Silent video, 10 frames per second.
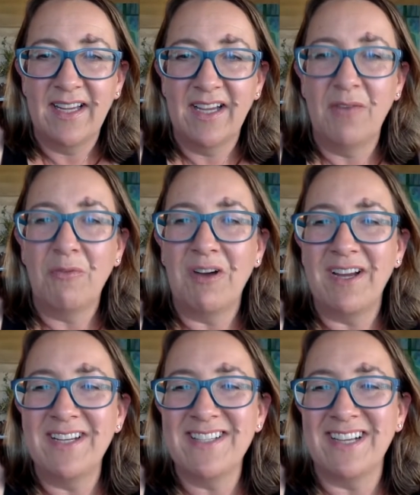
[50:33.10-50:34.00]

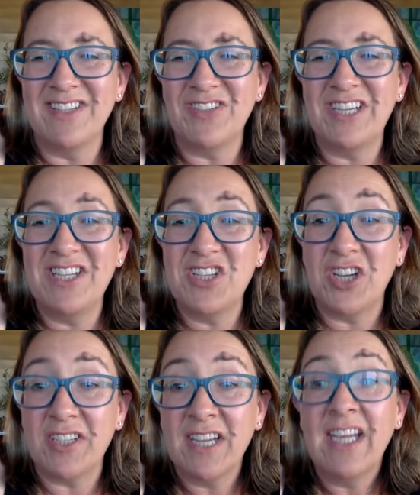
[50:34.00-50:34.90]
wine is like drinking
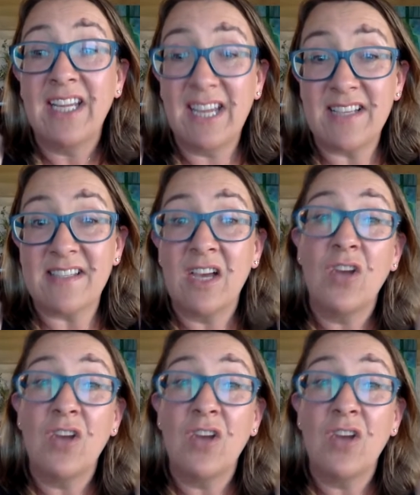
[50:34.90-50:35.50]
dirt. Yes.